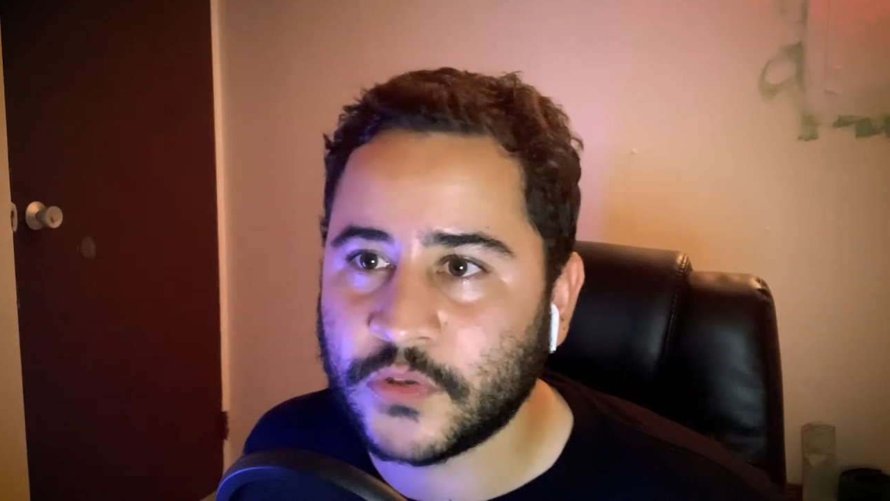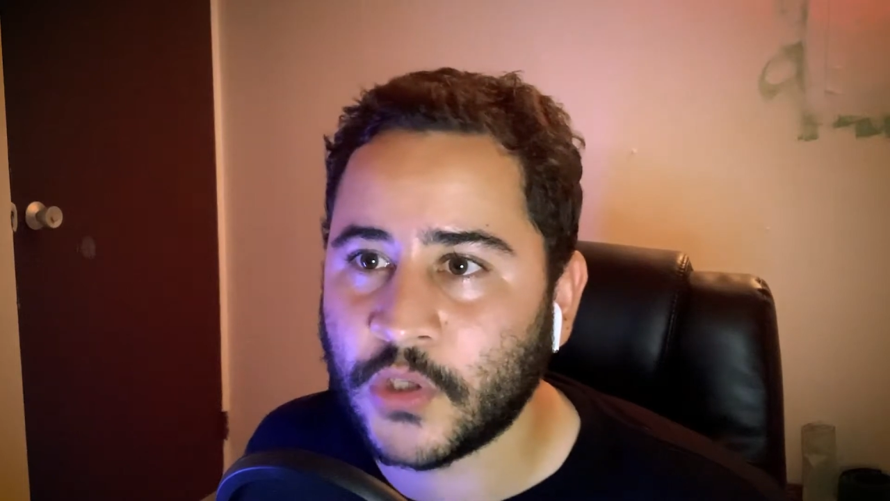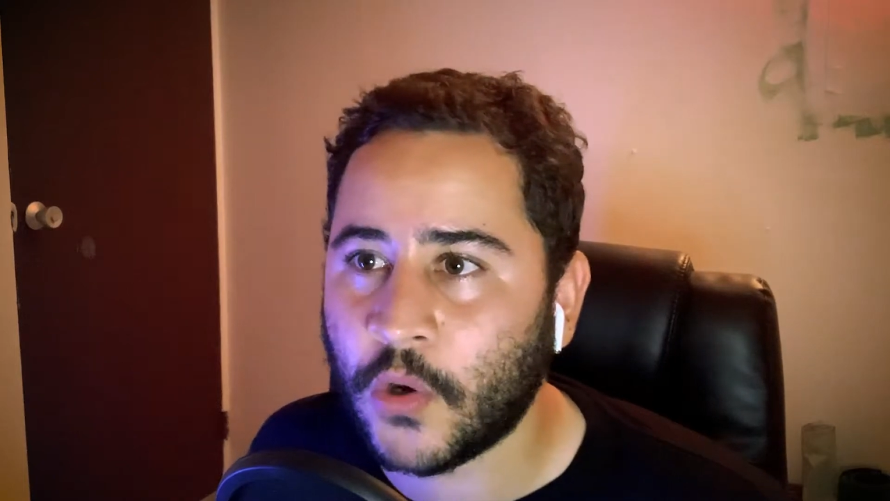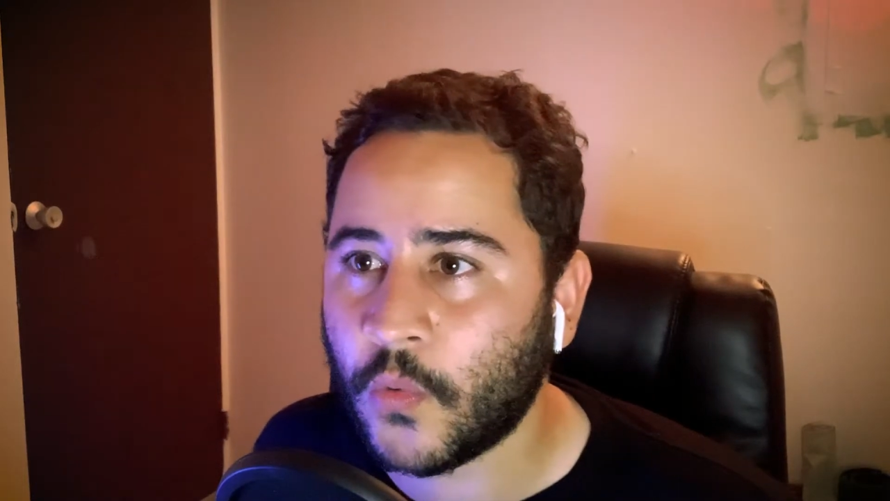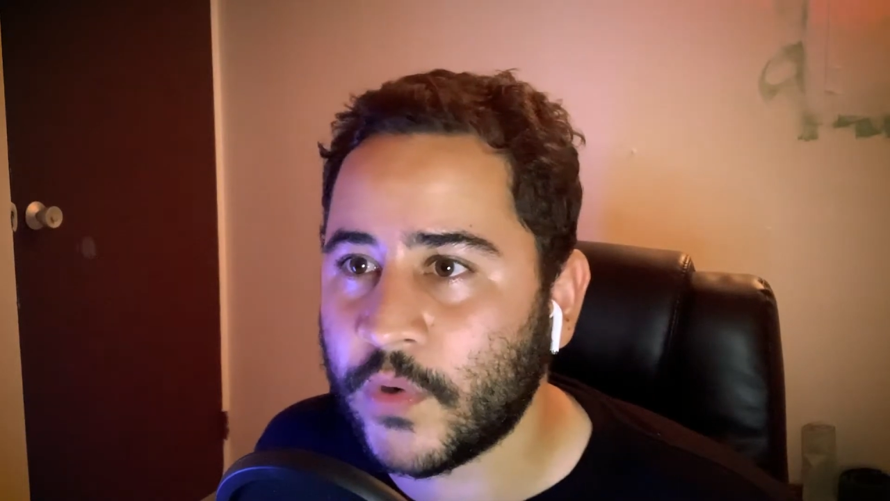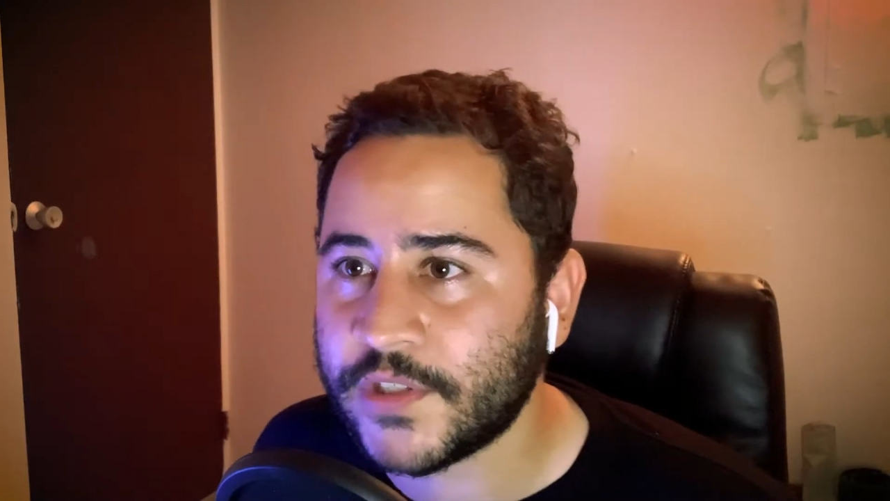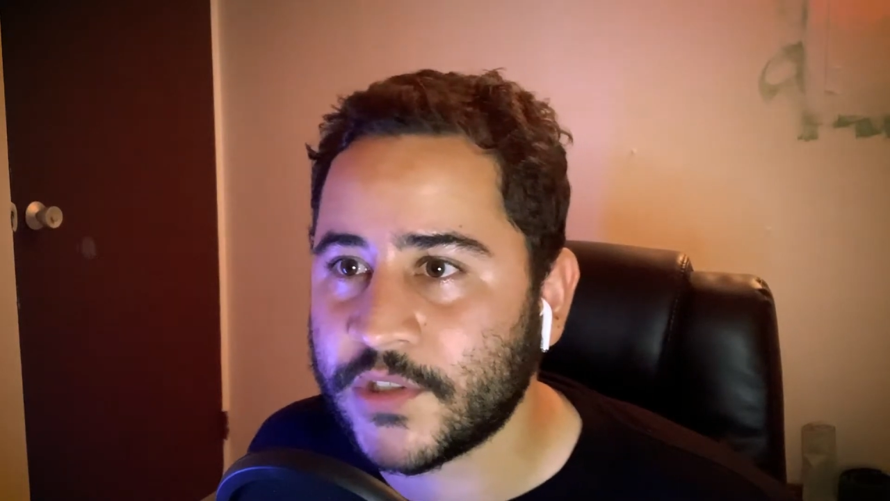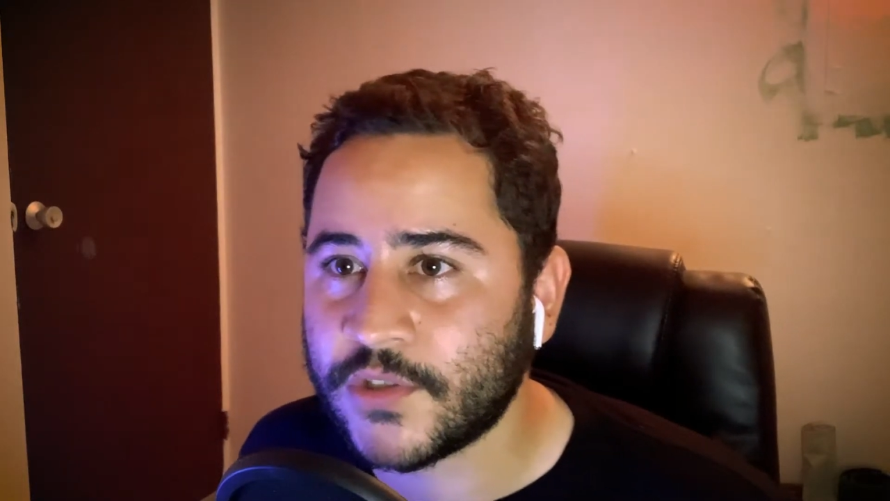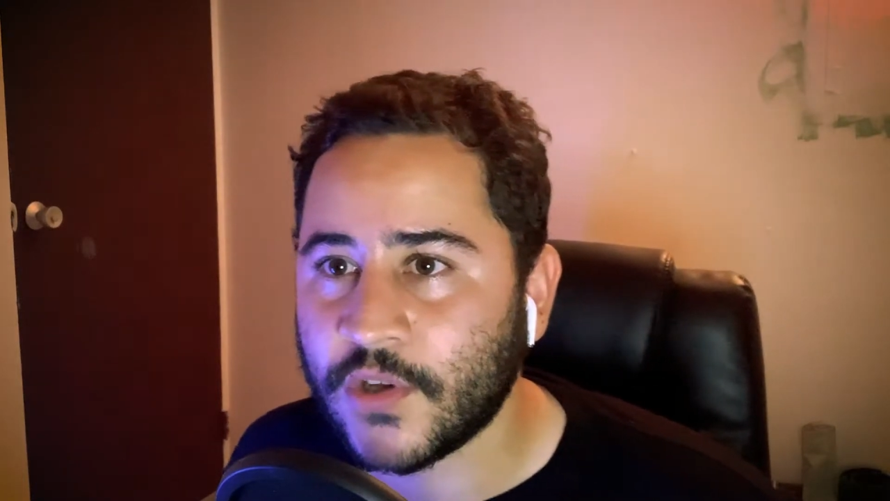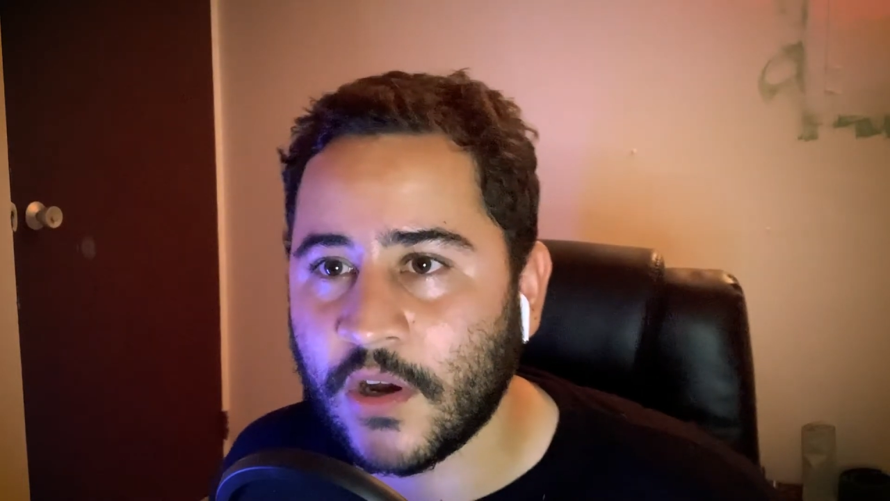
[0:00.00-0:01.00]
so which
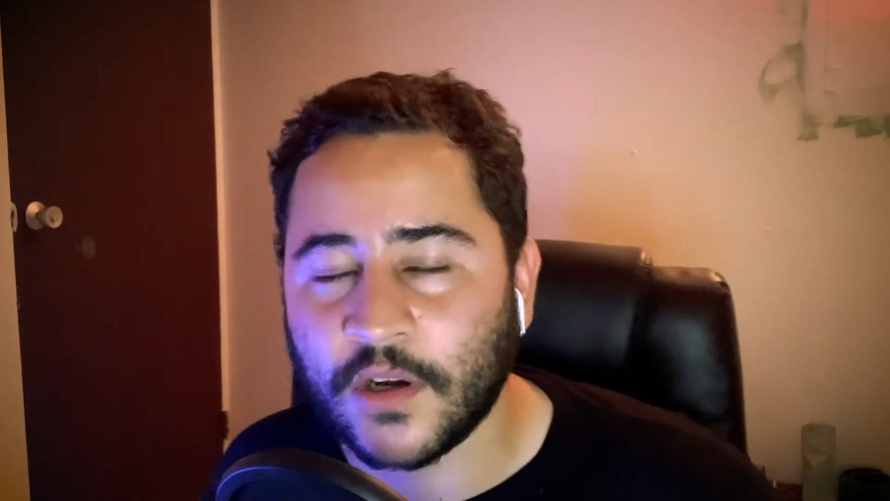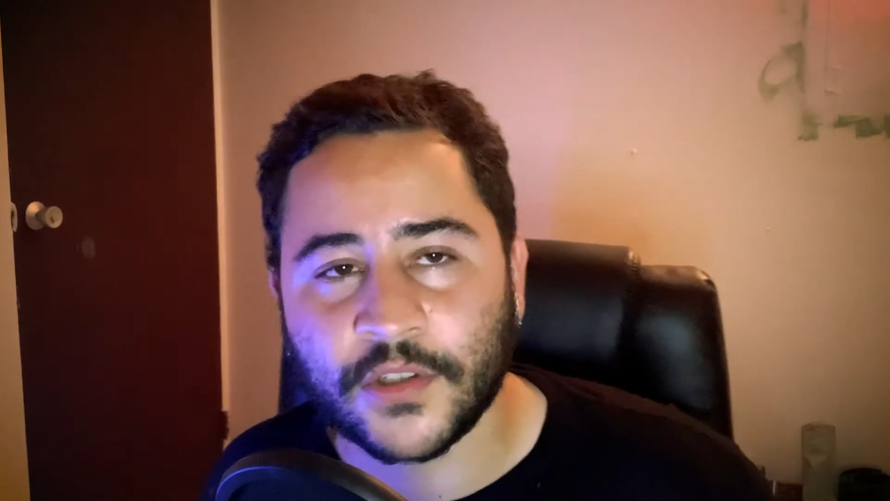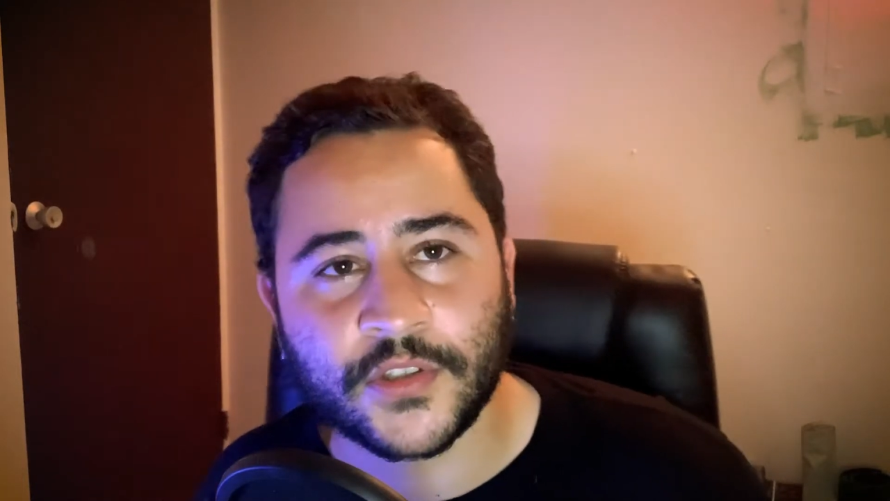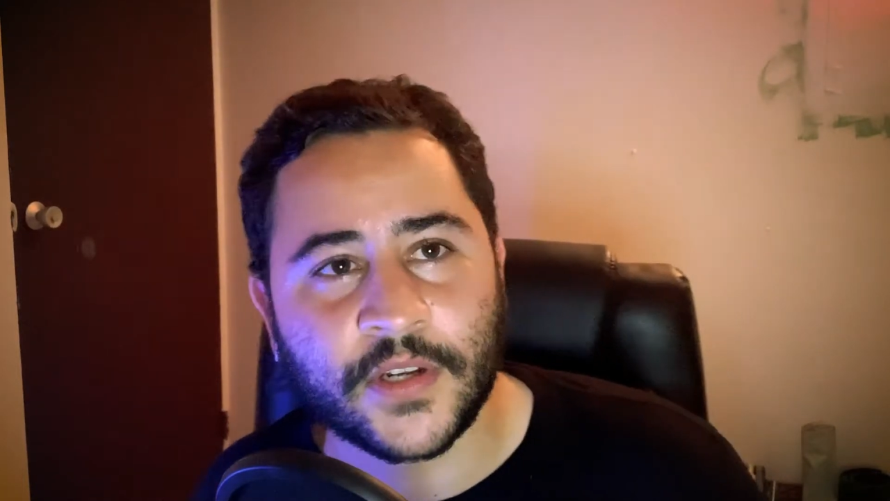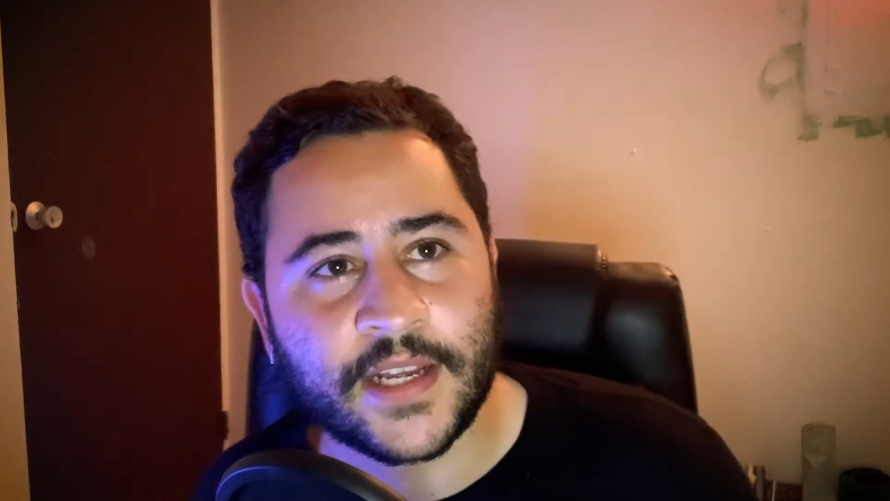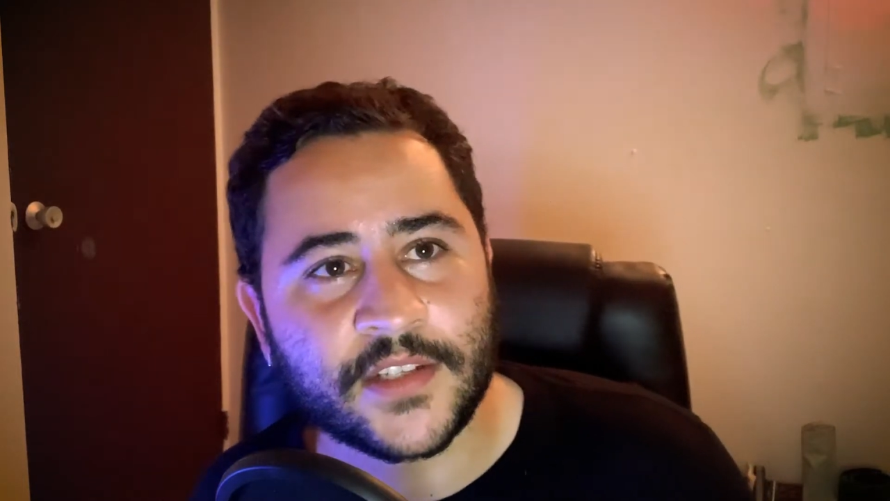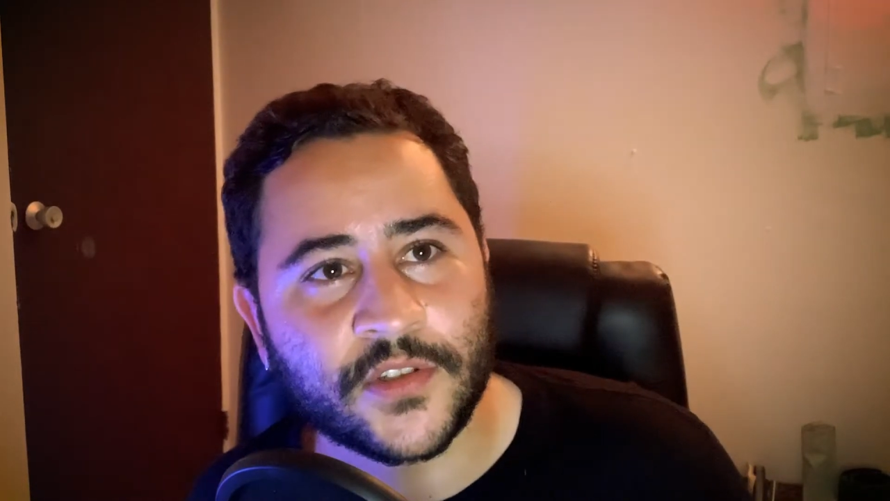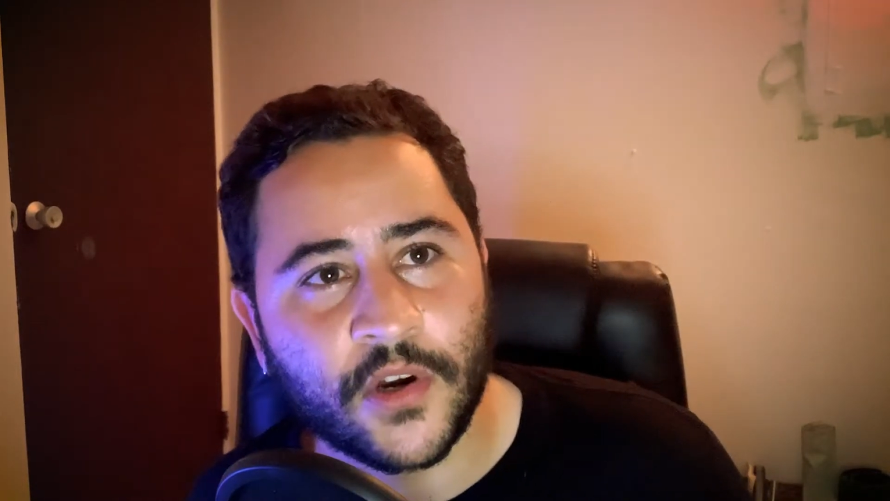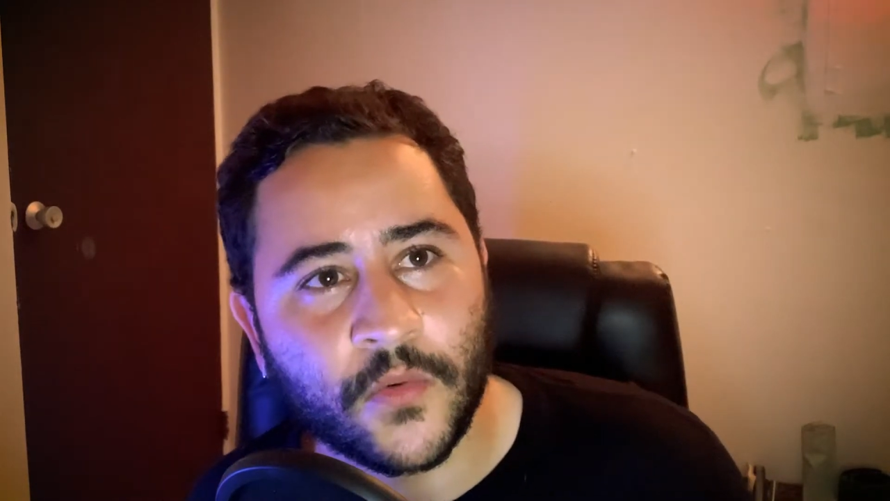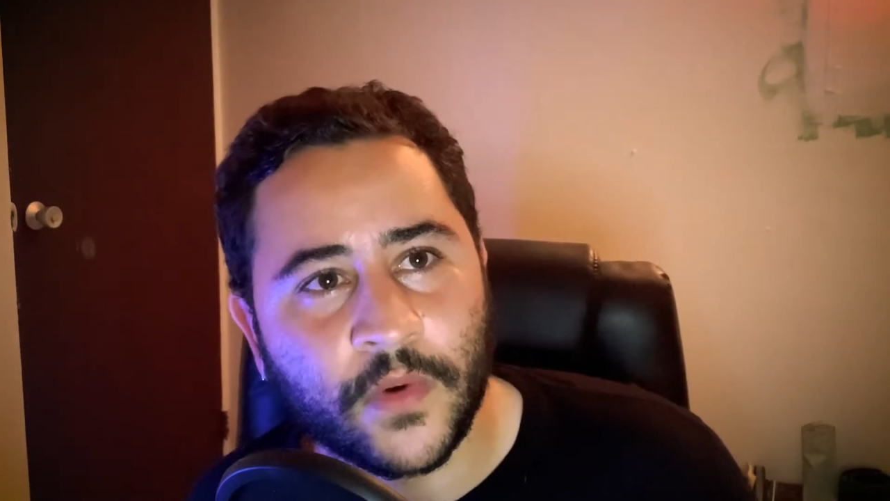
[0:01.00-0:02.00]
song should I
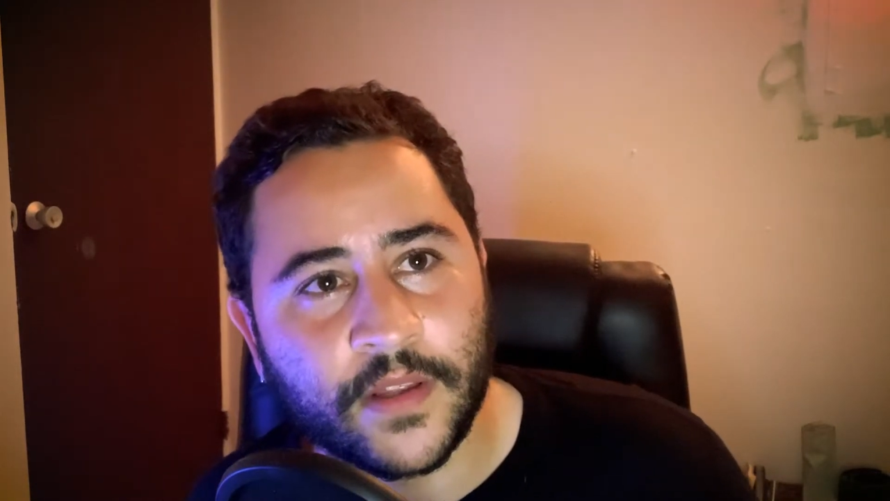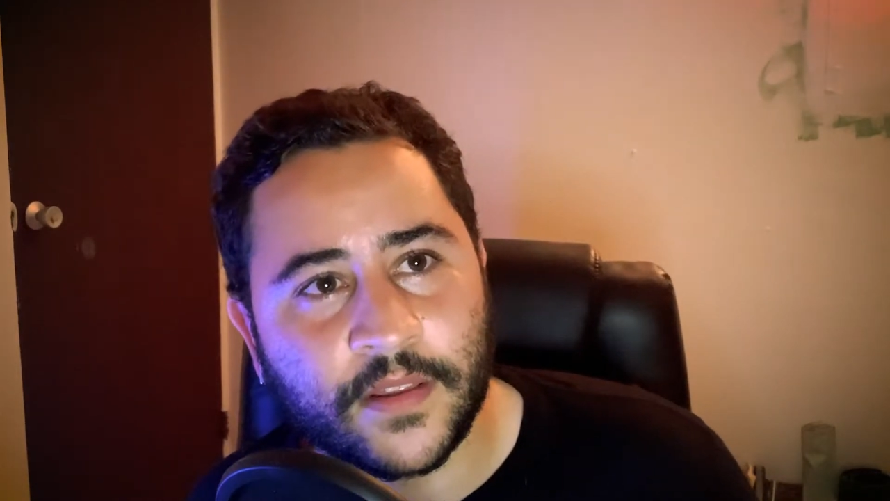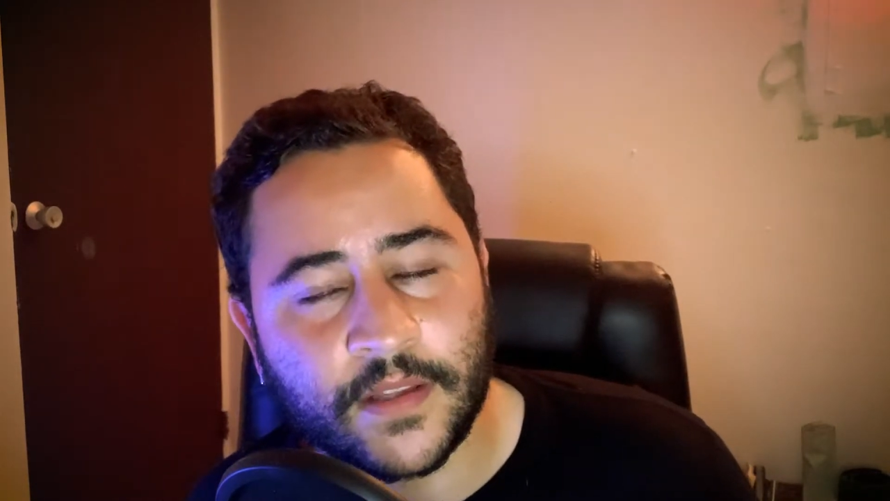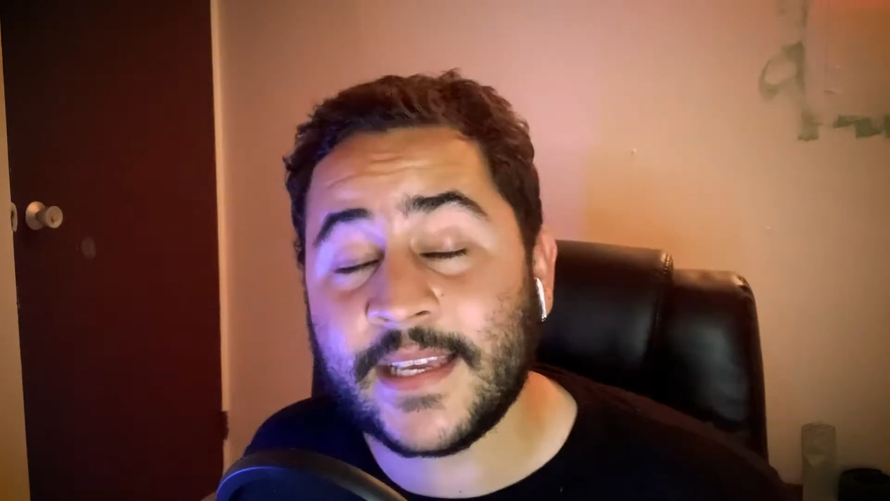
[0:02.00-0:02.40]
start with?